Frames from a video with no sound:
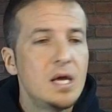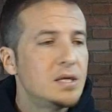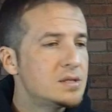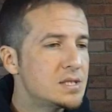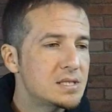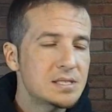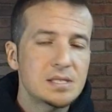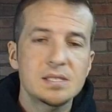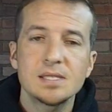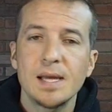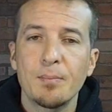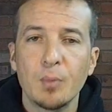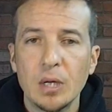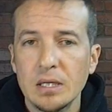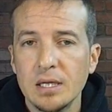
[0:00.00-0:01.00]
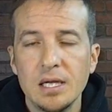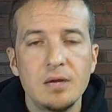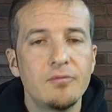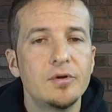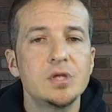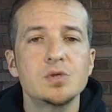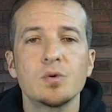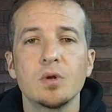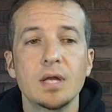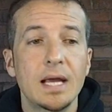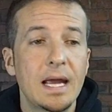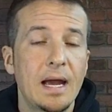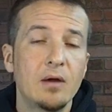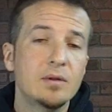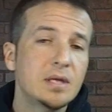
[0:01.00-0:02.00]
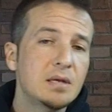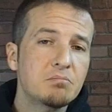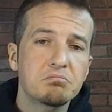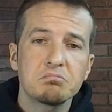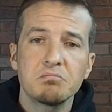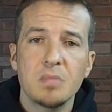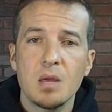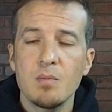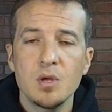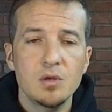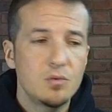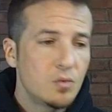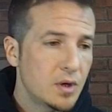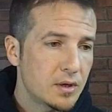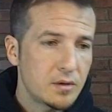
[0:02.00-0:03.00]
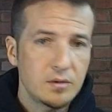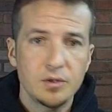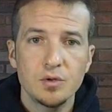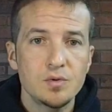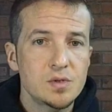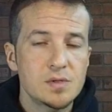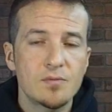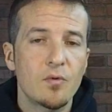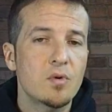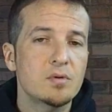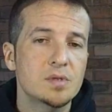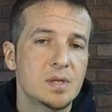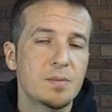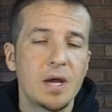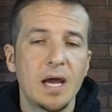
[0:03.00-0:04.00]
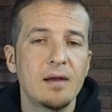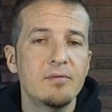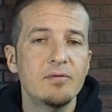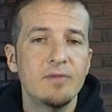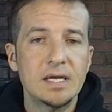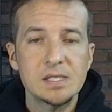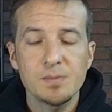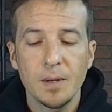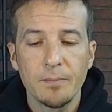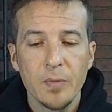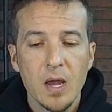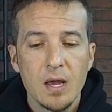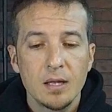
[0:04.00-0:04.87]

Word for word: Just a separate individual account that maybe you want to use for some kind of investment.